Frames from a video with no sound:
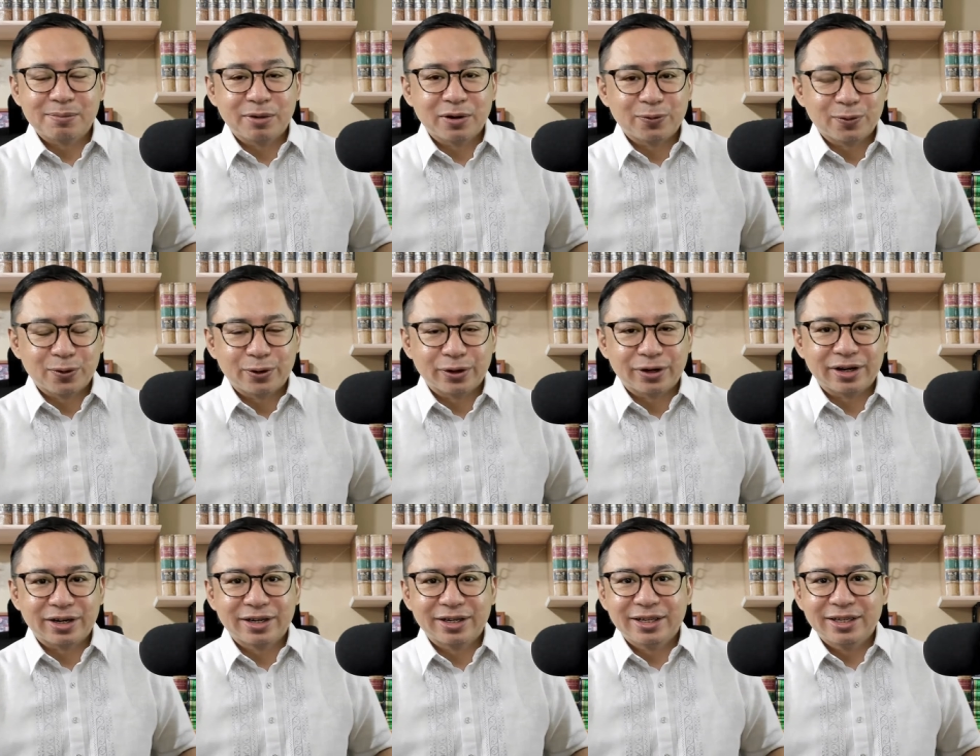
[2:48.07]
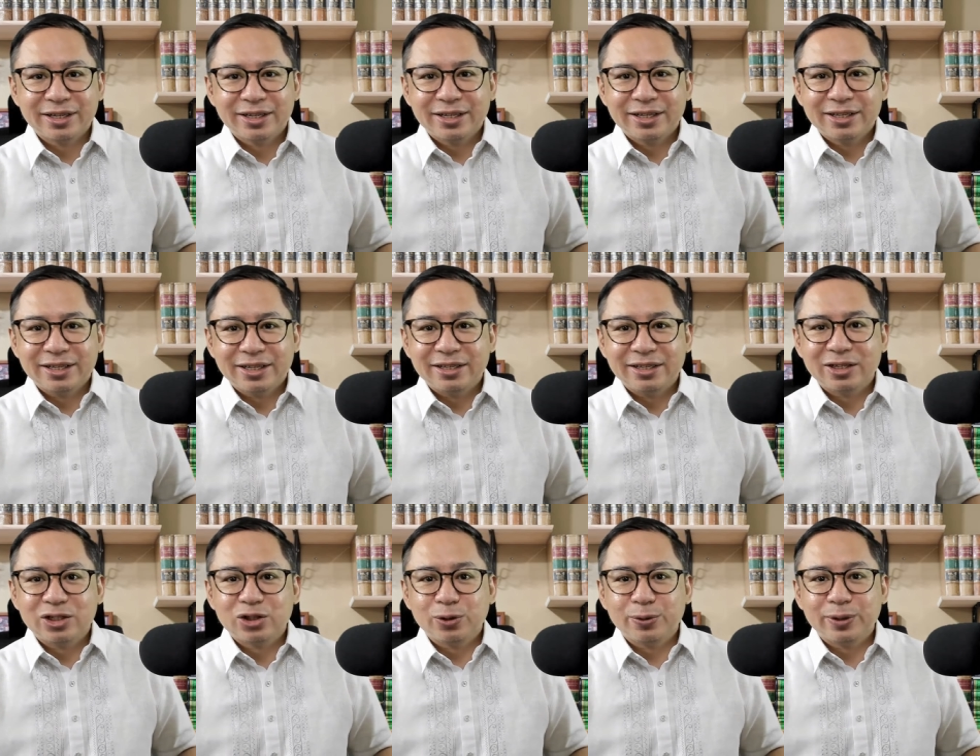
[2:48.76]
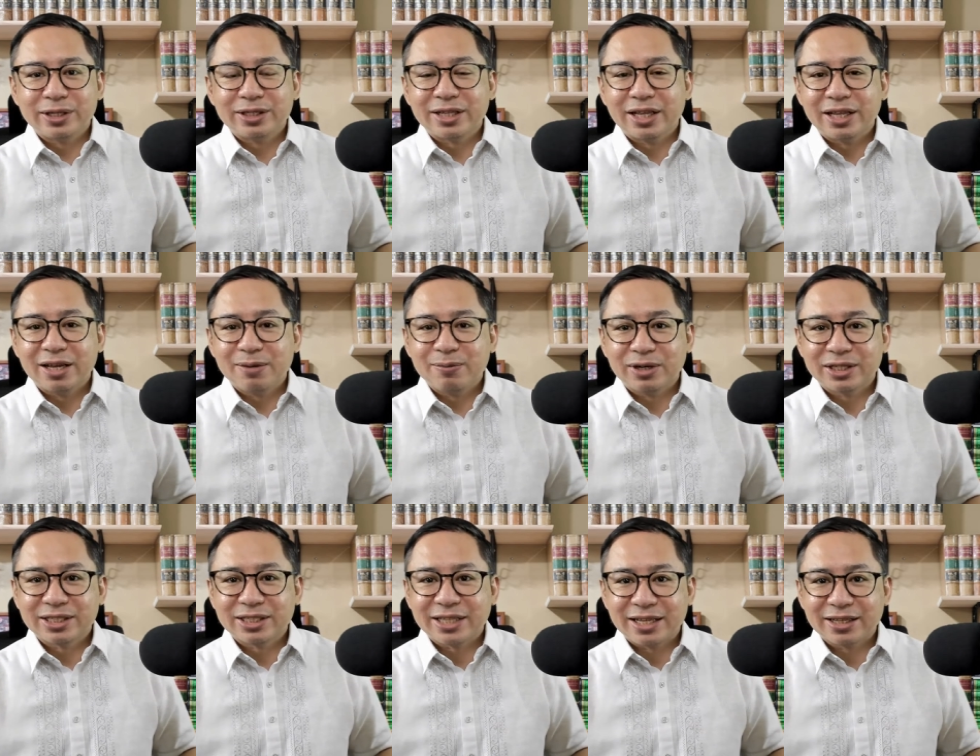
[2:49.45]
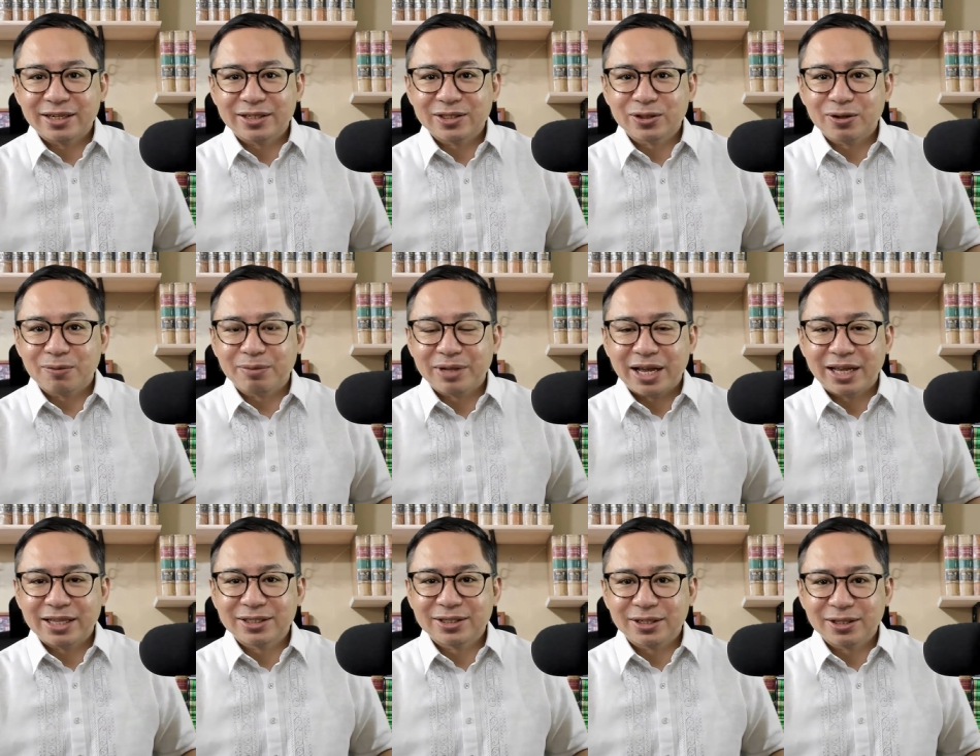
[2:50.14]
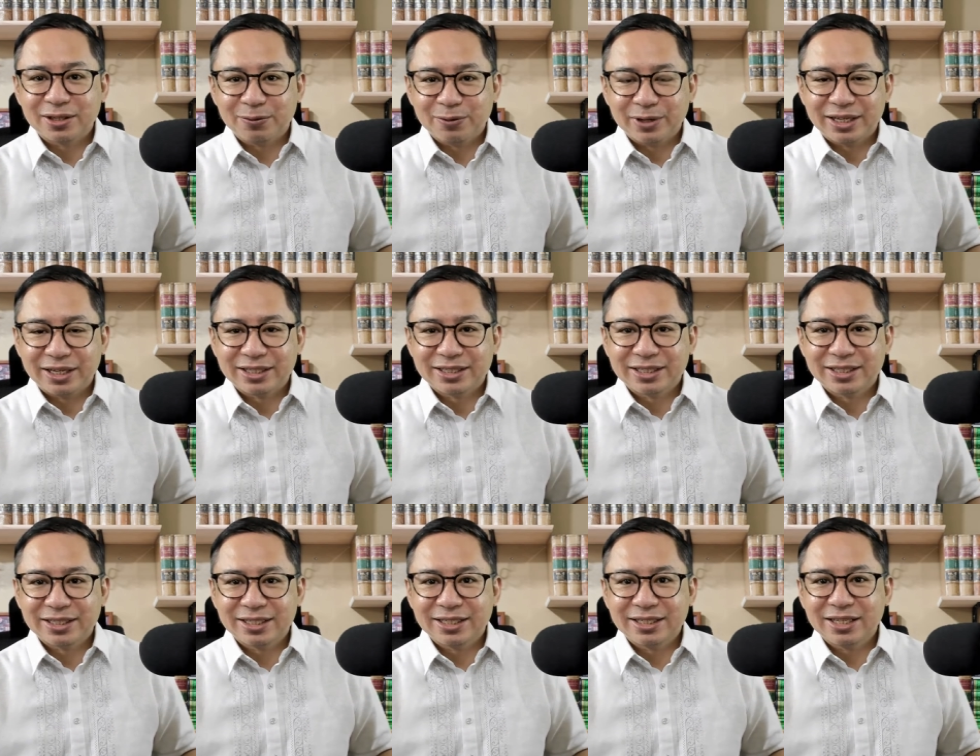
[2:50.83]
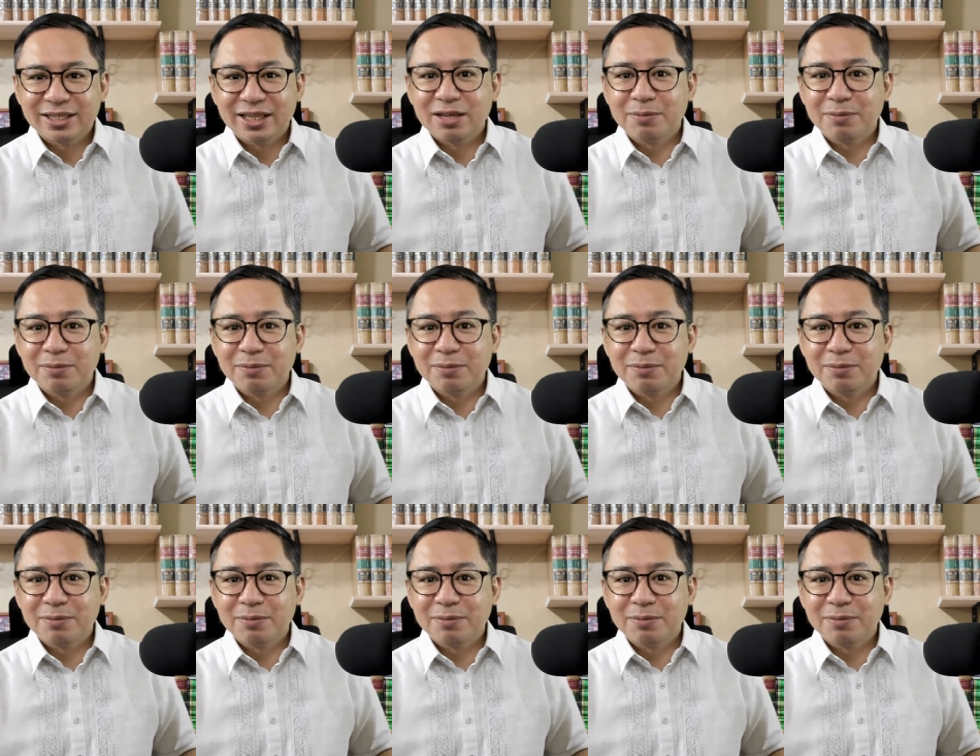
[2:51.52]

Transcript: Number four, in issuing the labor standards compliance certificates,